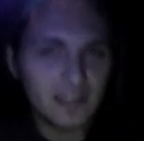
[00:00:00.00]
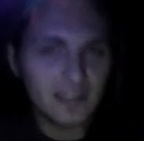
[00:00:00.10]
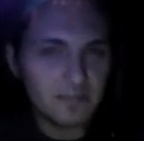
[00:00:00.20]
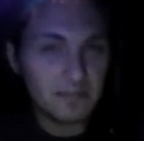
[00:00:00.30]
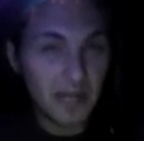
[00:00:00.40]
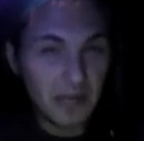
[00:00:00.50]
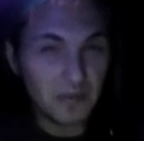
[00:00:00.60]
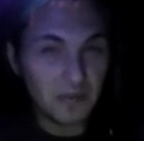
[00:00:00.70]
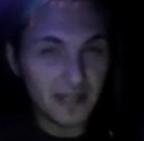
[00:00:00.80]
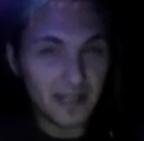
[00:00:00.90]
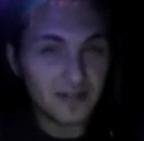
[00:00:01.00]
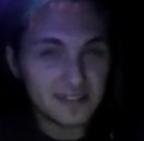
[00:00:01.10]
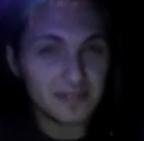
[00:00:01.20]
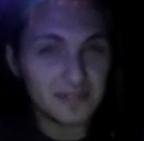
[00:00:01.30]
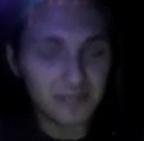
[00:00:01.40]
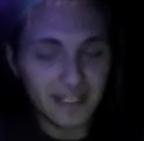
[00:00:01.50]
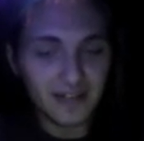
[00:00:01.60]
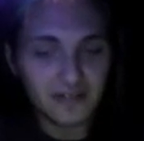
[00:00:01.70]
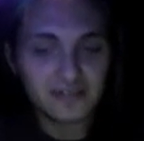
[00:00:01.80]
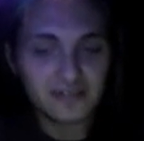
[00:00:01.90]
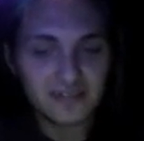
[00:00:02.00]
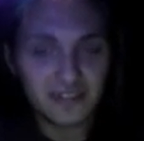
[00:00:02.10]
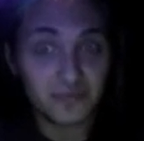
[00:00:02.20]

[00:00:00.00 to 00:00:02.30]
you might want to go to somebody else.